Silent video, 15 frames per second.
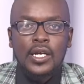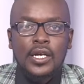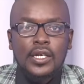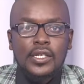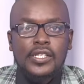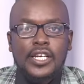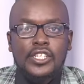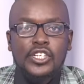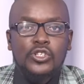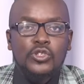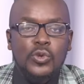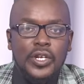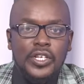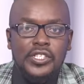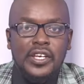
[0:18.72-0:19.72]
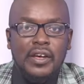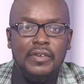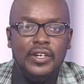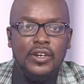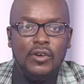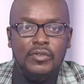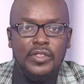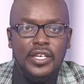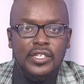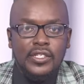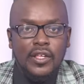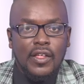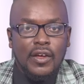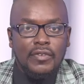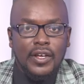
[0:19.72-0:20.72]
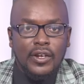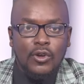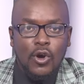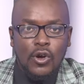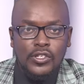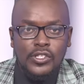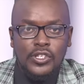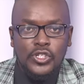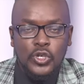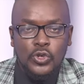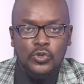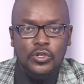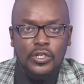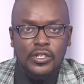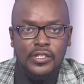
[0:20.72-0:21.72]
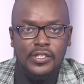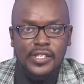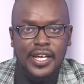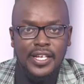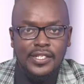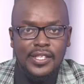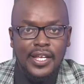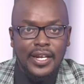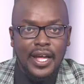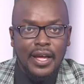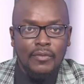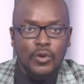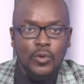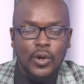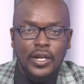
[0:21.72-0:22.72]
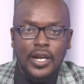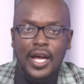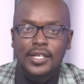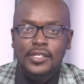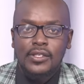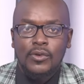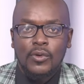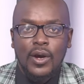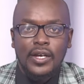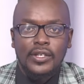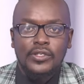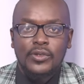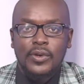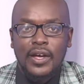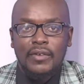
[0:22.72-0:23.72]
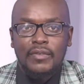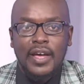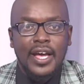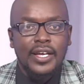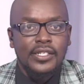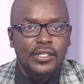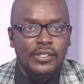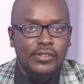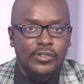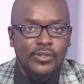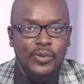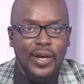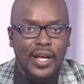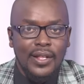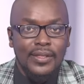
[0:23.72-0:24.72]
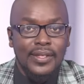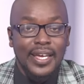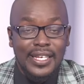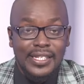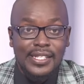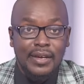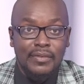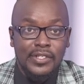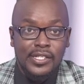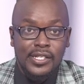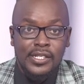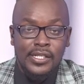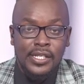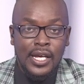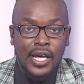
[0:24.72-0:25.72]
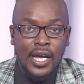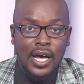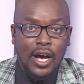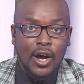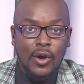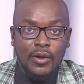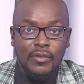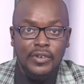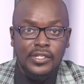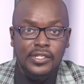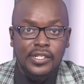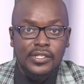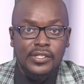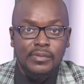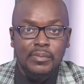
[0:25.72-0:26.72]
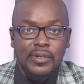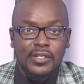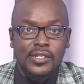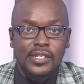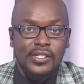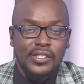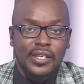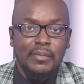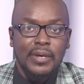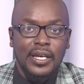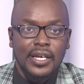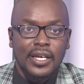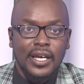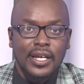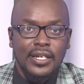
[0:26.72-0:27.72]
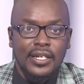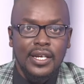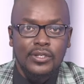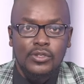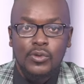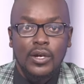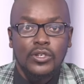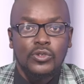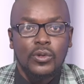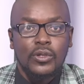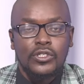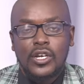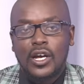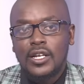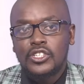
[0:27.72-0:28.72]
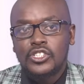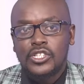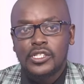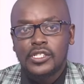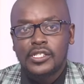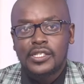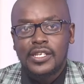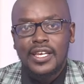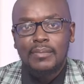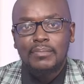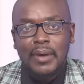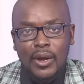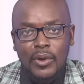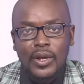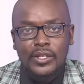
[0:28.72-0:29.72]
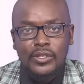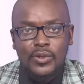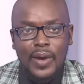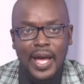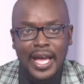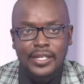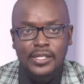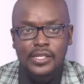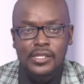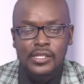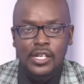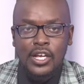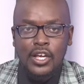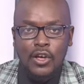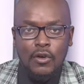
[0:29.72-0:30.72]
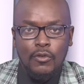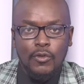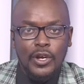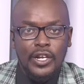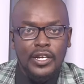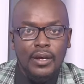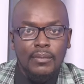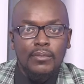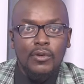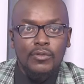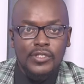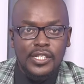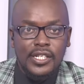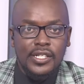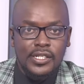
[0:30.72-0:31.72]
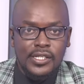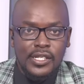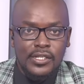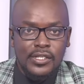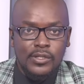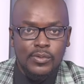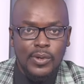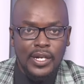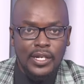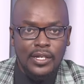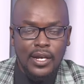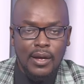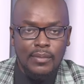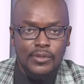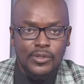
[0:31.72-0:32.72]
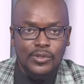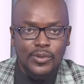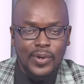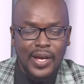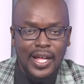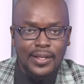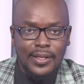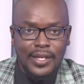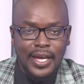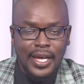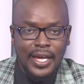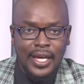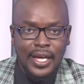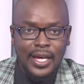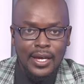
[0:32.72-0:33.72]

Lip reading: Section 27 of the South African Constitution states that everyone has the right to have access to healthcare services. However, systemic and structural challenges see a barrier to access for a number of citizens when it comes to healthcare.